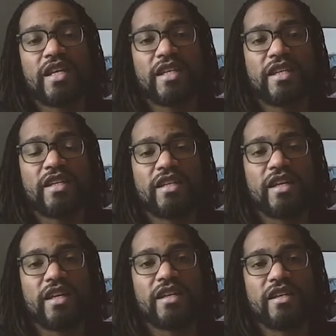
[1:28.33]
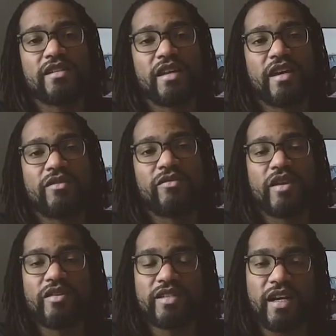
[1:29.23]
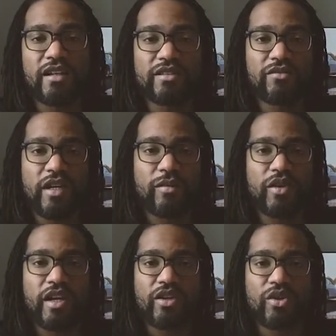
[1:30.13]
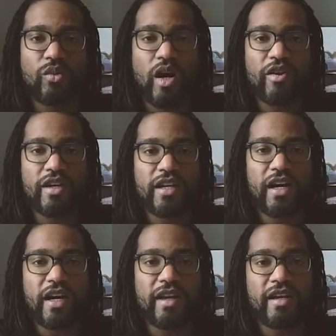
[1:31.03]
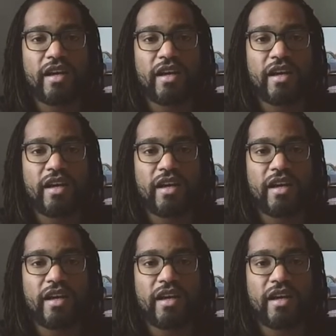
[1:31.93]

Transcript: He is a very talented fabricator, wiring guy,